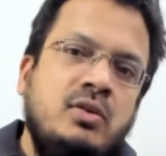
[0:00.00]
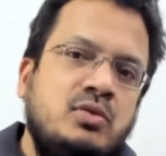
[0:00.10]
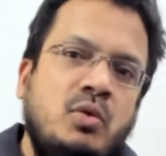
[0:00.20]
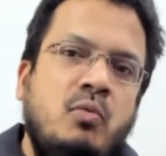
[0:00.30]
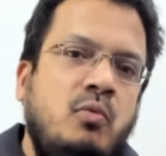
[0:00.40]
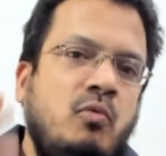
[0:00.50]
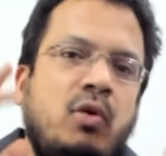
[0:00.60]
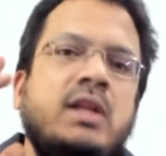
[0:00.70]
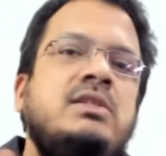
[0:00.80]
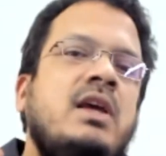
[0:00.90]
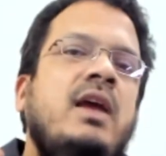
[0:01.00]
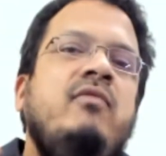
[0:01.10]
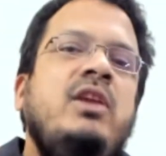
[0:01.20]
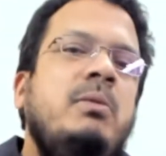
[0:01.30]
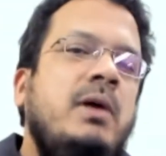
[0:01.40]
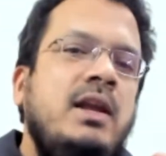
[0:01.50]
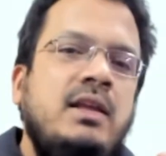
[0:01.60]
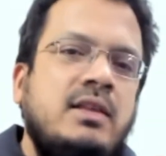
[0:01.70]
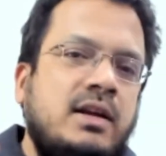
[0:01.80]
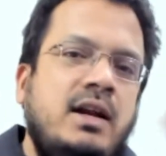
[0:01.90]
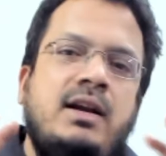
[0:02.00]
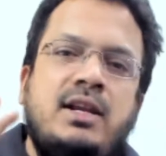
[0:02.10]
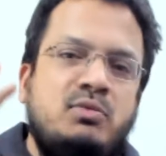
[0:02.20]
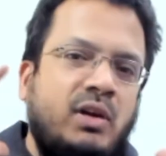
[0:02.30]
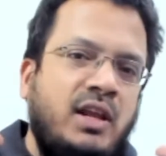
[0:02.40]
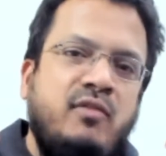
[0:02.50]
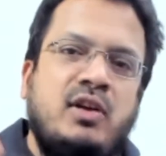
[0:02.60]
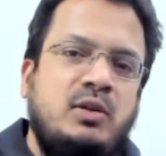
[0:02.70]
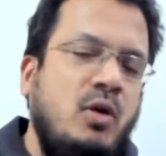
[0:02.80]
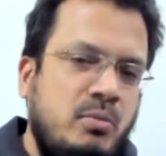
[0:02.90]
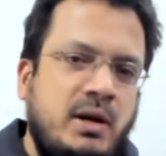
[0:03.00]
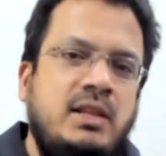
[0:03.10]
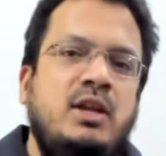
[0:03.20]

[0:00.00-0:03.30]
So once everybody in the country is working for government,